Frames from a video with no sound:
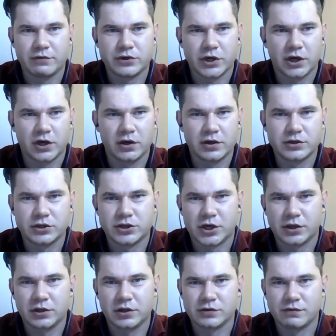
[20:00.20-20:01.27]
I will check out uh, the
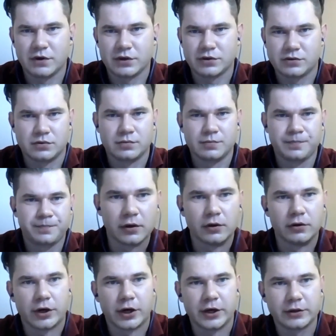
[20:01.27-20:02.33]
chat as well. So,
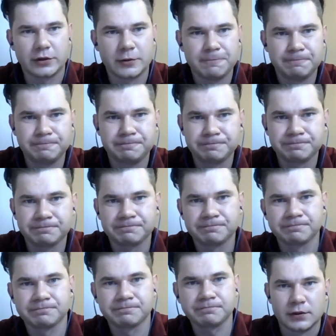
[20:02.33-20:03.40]
all right.
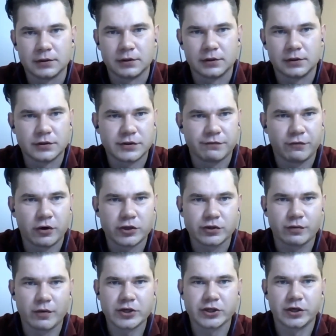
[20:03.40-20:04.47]
Uh, the
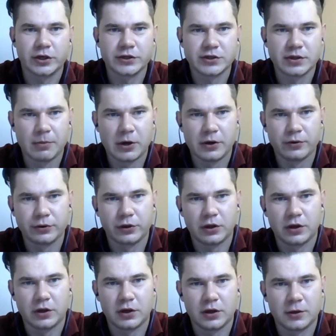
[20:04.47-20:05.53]
first question is about,
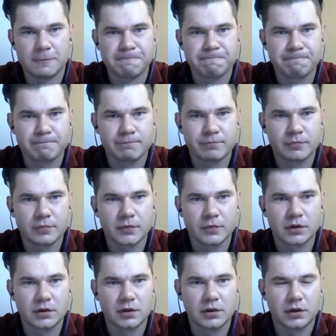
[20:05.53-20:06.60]
um,
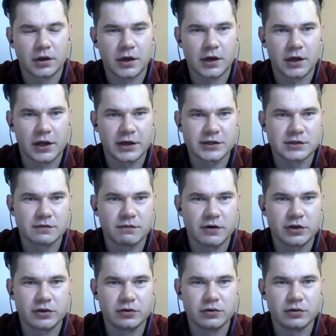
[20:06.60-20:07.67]
uh, hey Alex,
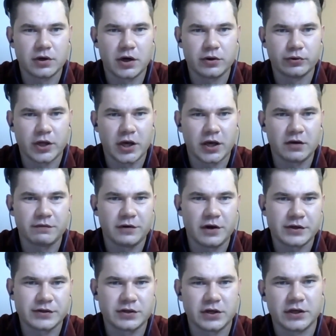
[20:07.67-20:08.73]
when are you taking
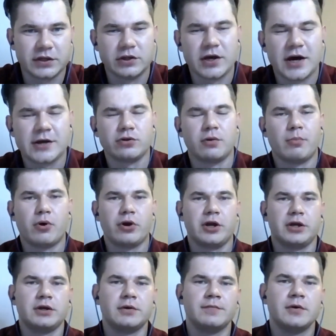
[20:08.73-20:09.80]
finasteride, night or
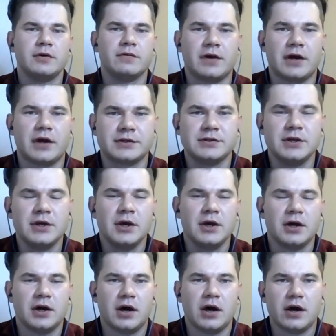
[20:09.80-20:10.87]
morning? Thanks.
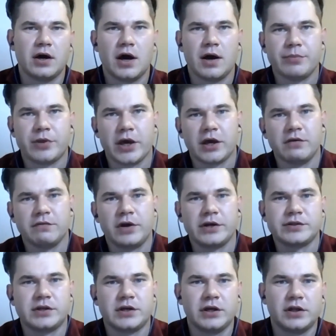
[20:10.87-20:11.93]
I'm taking
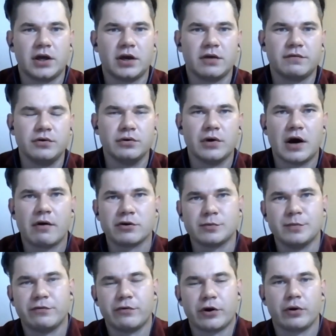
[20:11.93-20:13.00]
finasteride a few hours
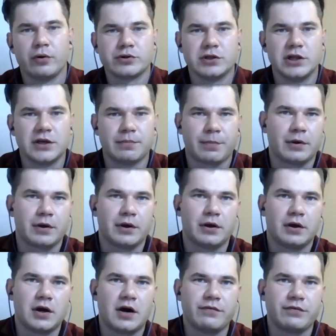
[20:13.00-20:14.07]
before I go sleep.
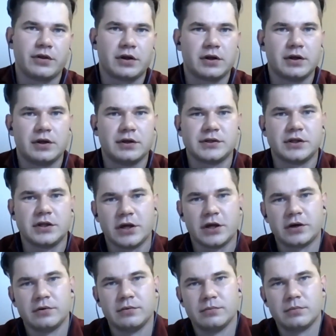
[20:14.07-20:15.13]
after the
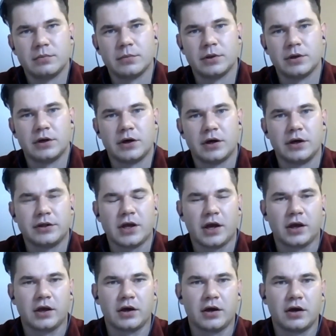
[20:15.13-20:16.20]
dinner, I
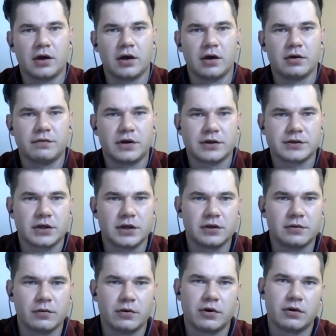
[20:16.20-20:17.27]
take
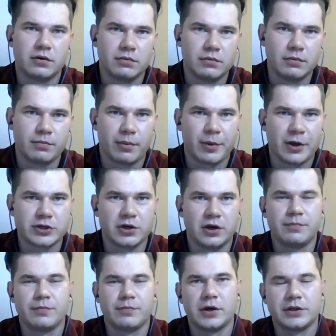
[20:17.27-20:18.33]
finasteride or
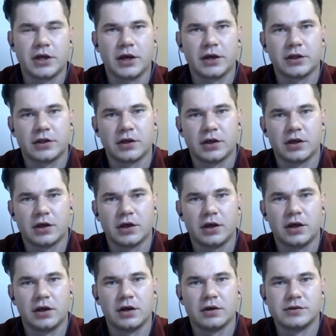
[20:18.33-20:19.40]
Propecia. I take it
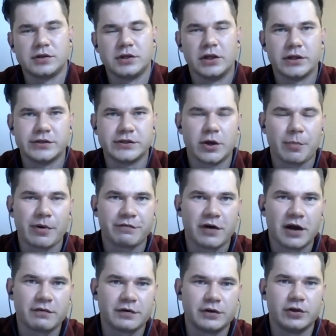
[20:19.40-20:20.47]
still at 0.5.
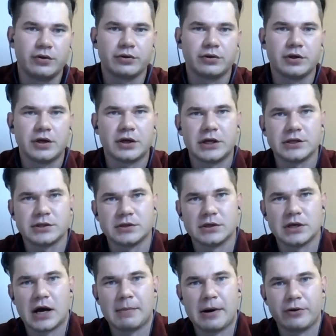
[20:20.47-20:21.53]
I don't increase
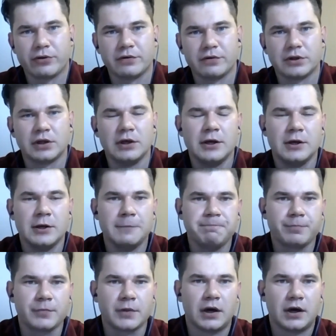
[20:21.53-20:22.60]
amount of it
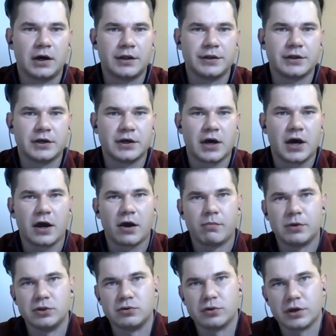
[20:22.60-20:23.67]
and uh, I have
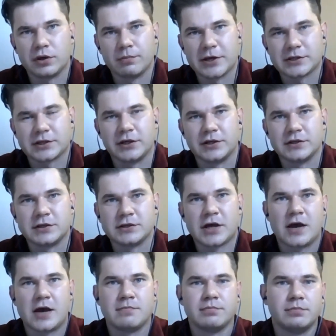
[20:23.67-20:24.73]
been doing basically the
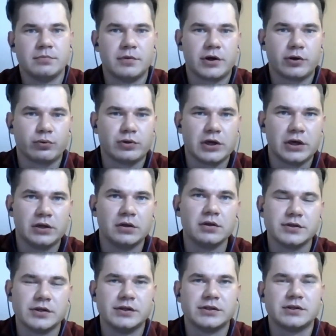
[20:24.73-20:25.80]
same
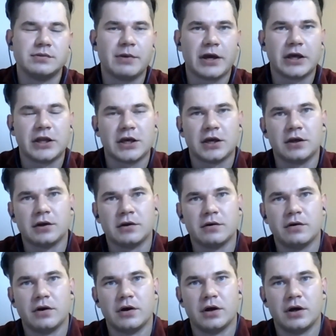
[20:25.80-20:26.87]
routine since the beginning
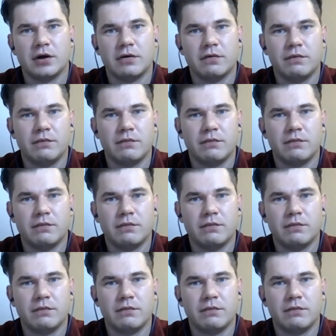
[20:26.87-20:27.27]
uh,